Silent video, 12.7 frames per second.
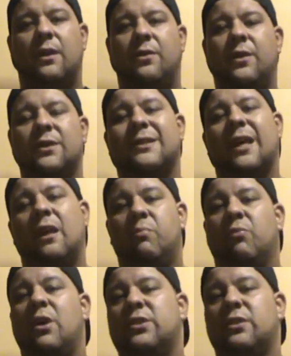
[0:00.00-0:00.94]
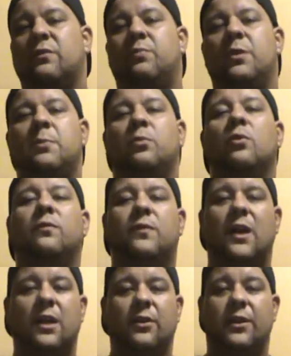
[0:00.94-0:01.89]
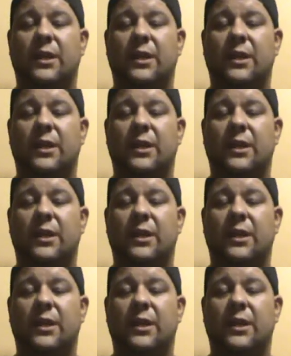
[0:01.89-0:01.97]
the celebration of people of color.